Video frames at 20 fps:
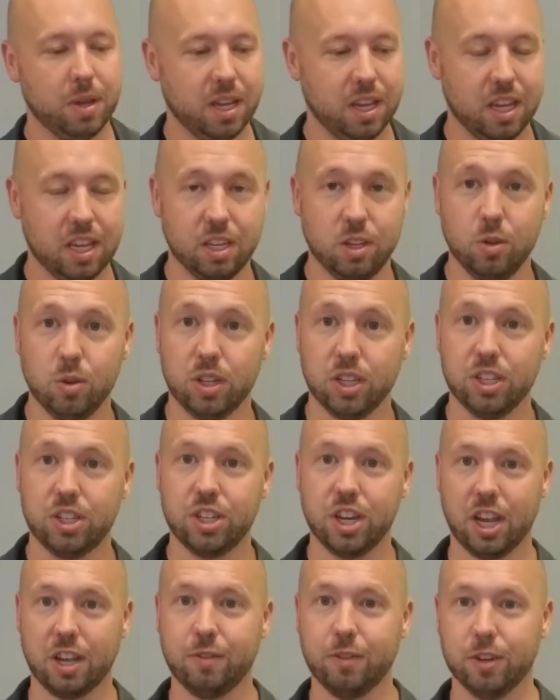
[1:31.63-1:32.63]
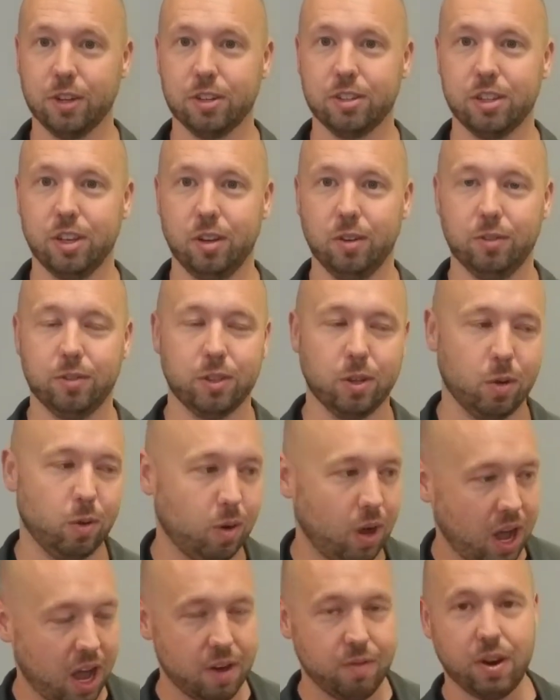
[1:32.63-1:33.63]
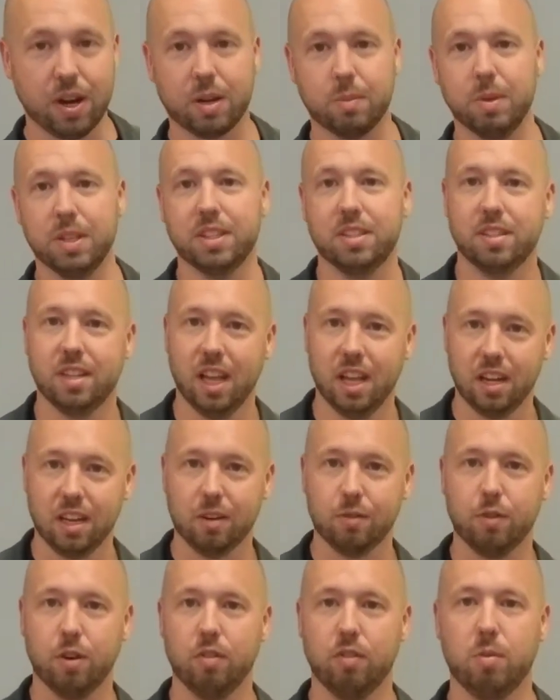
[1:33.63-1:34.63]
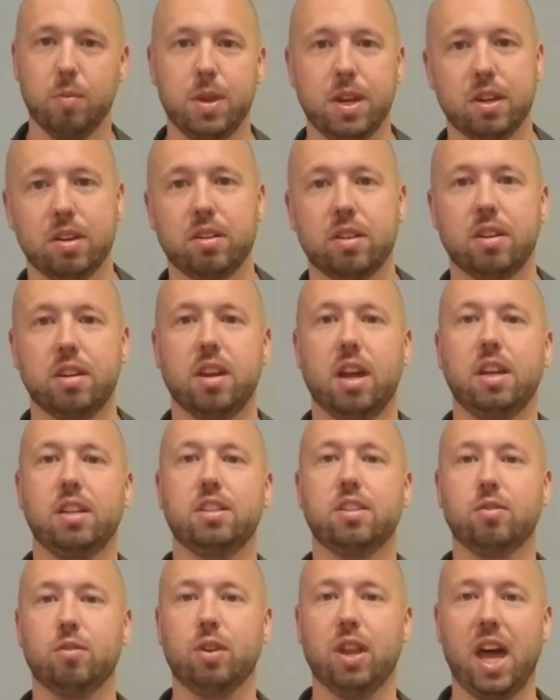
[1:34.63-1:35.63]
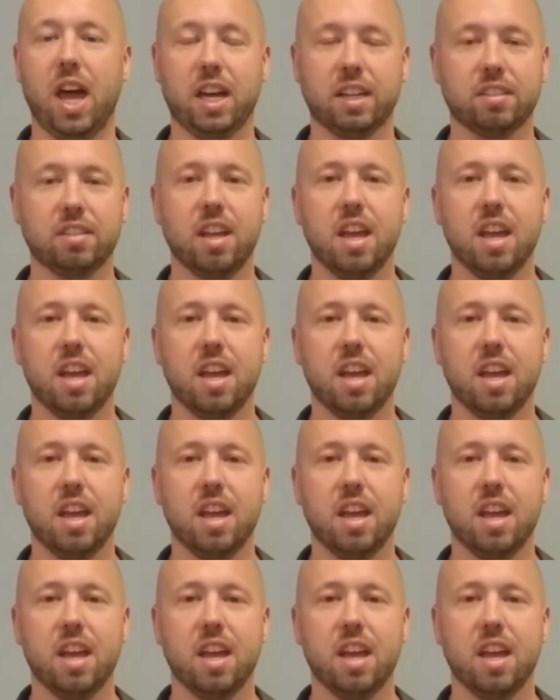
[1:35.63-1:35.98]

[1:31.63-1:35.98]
You can check for yourself, so I'd recommend standing in front of a mirror, nice and relaxed,